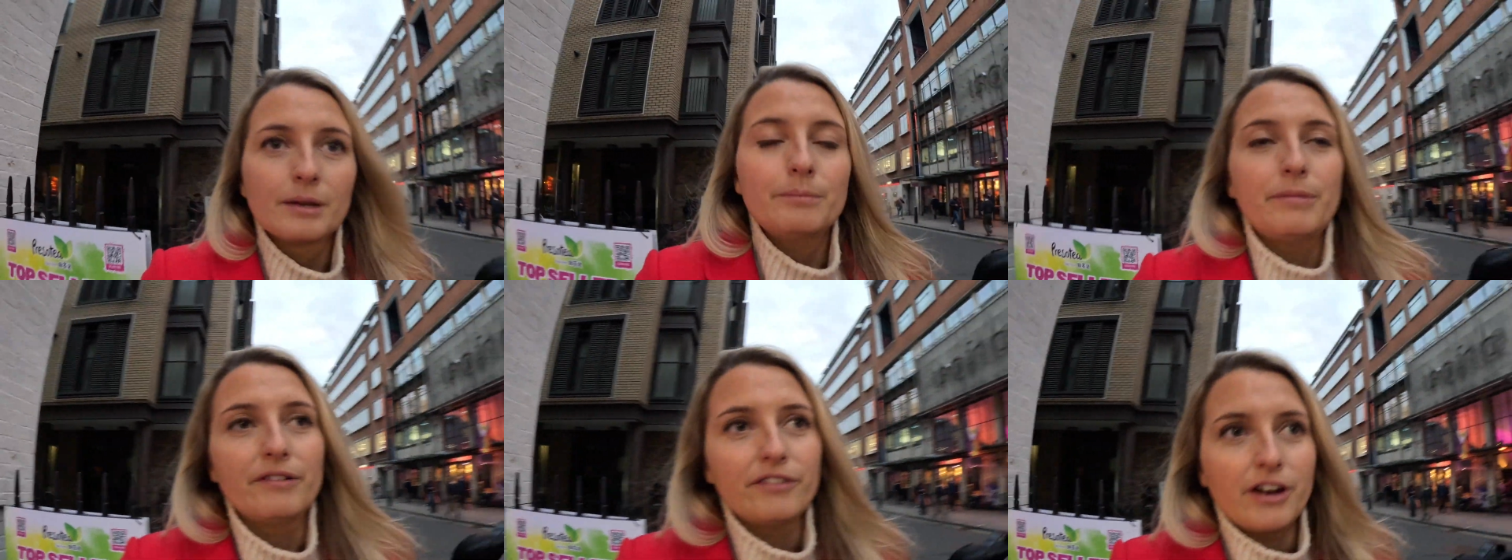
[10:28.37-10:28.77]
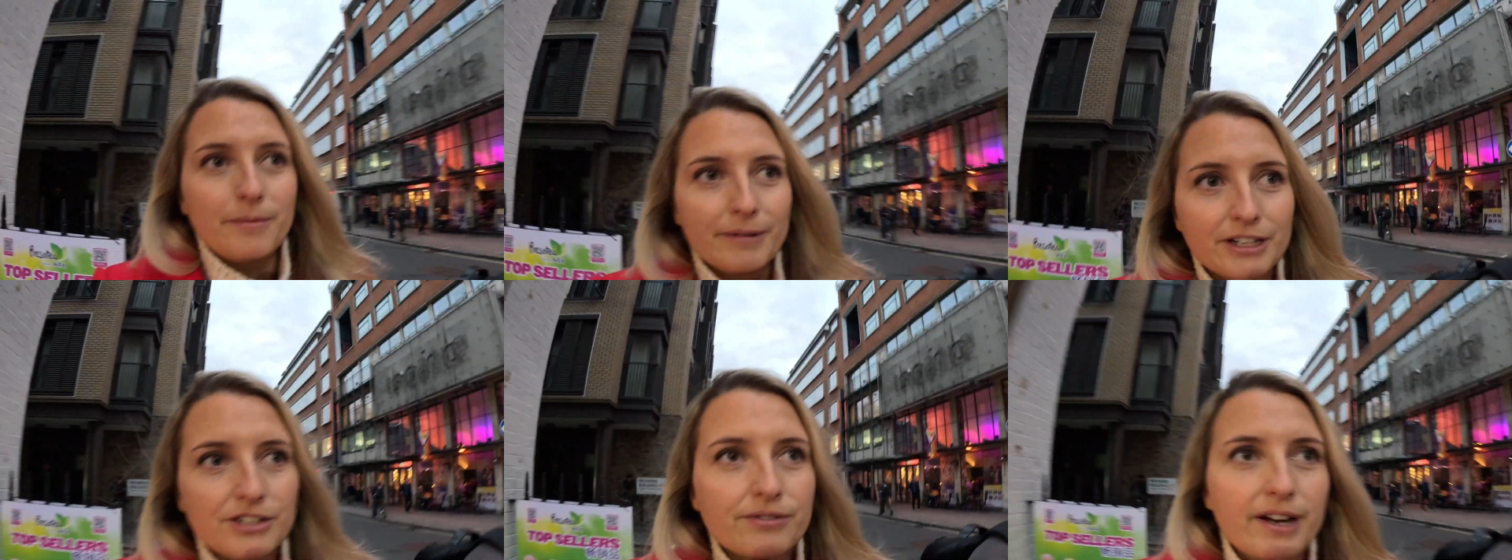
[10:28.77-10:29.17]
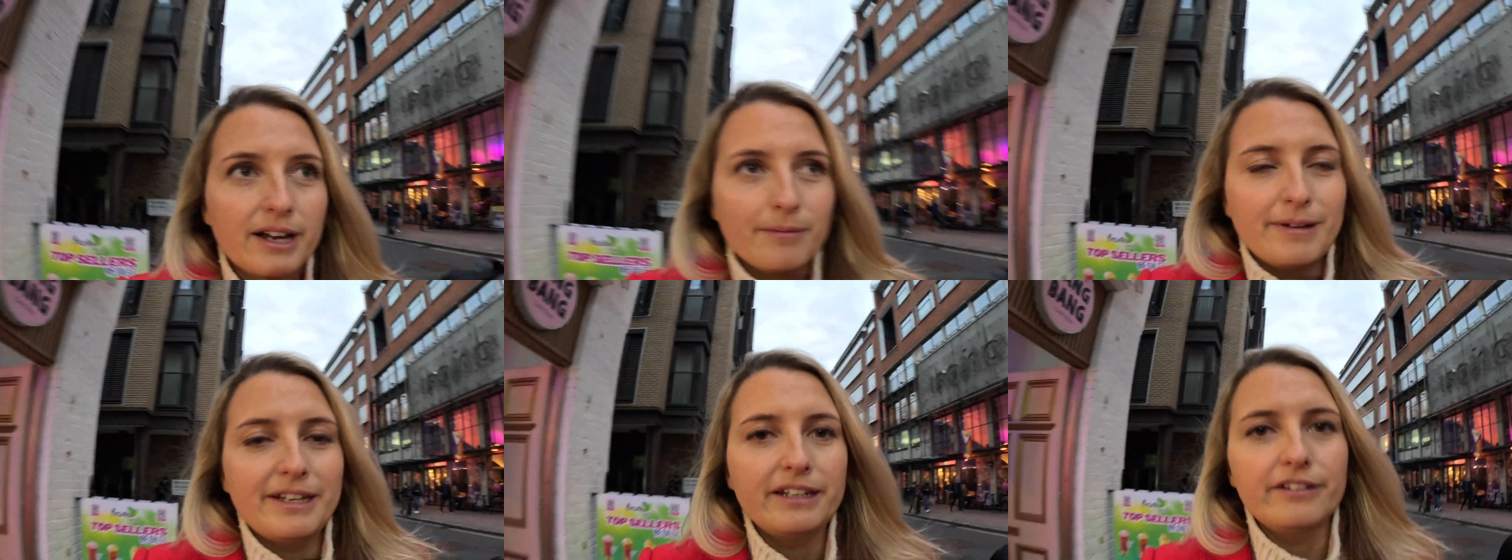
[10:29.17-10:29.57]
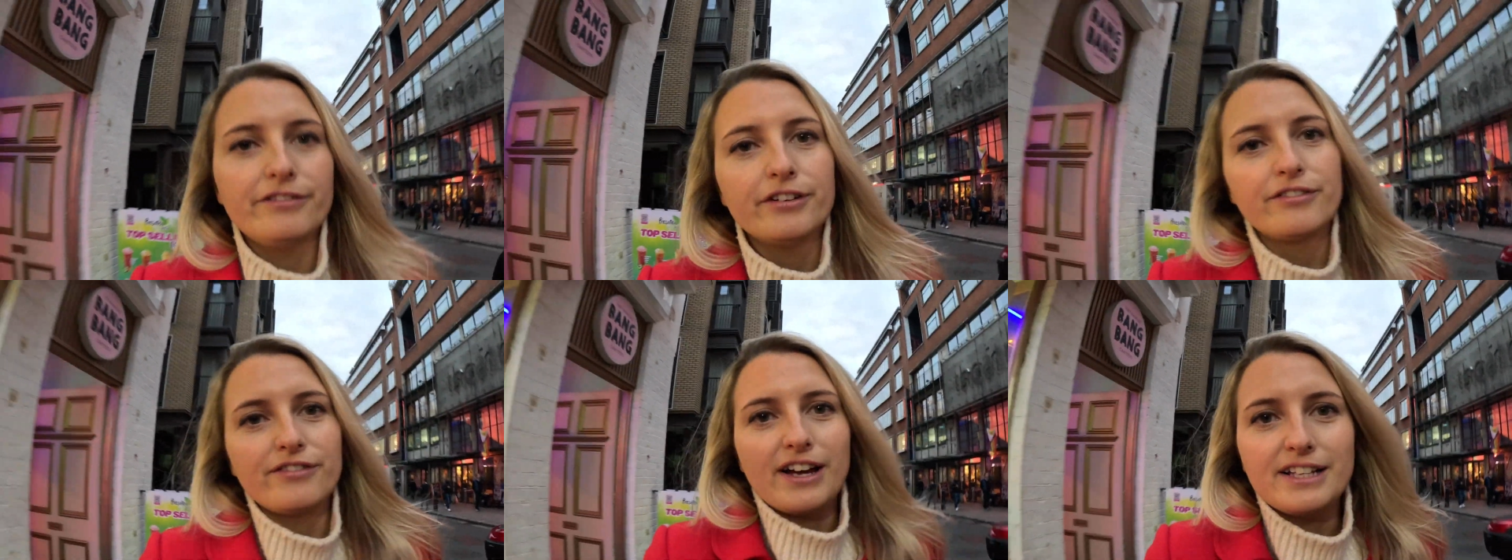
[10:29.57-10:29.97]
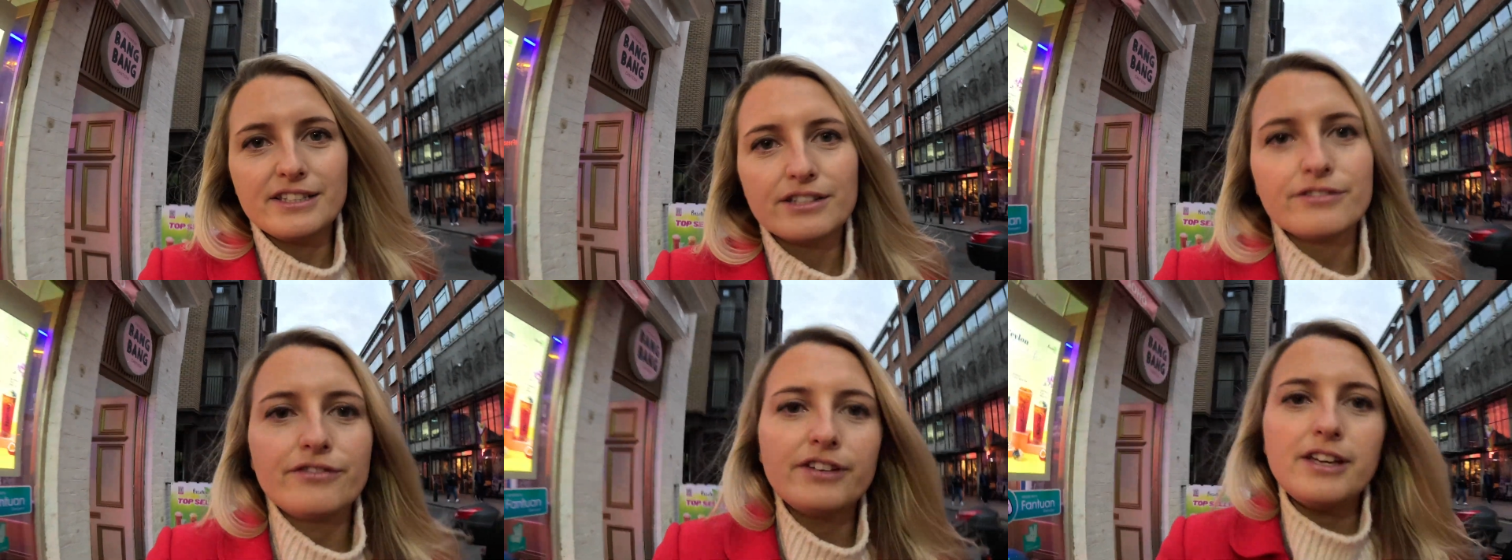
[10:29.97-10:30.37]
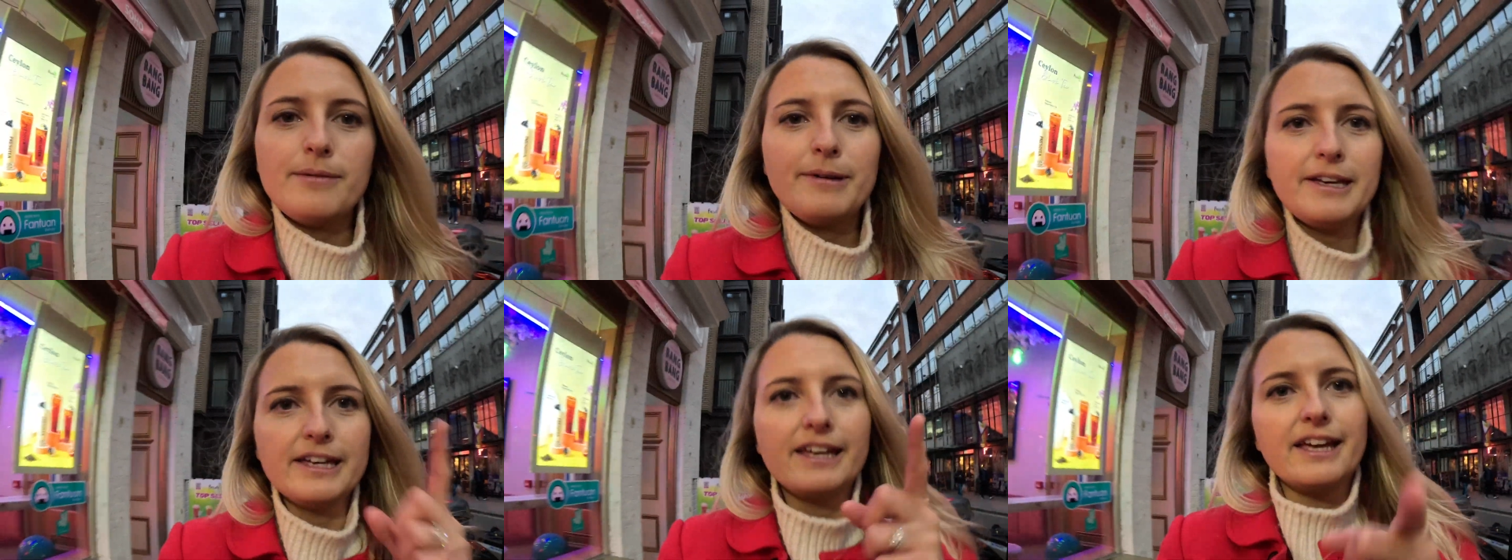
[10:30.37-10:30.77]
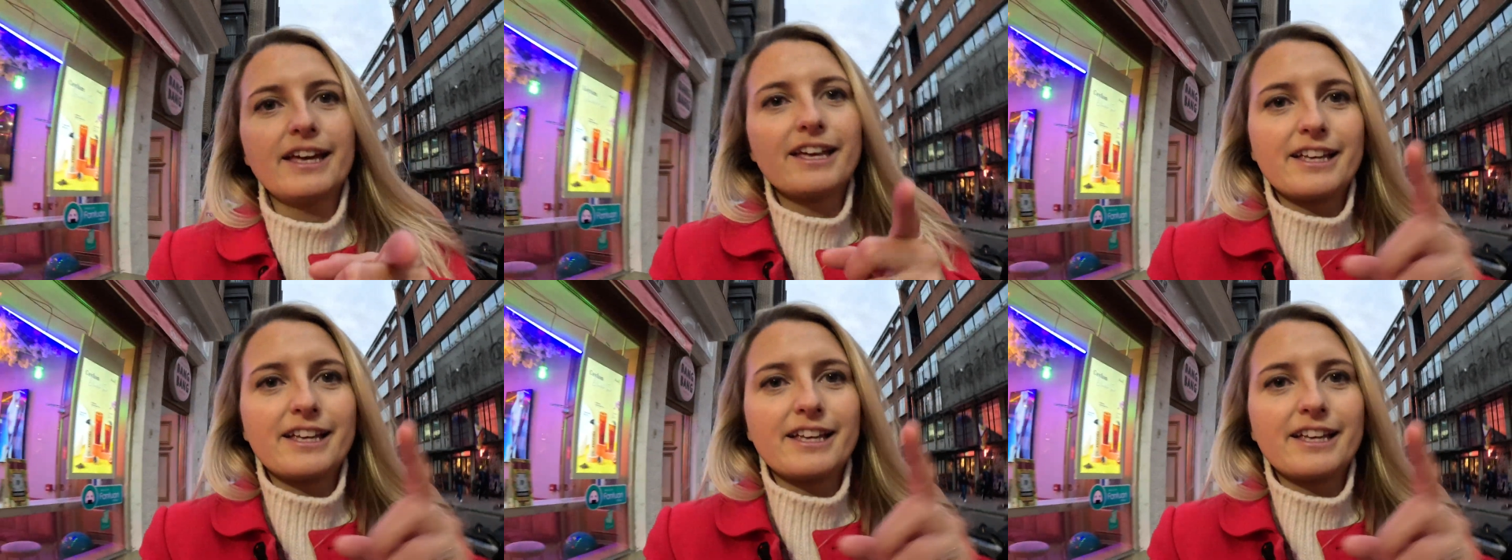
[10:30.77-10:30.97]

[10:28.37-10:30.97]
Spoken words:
but very much recommend it for fans of Phoebe.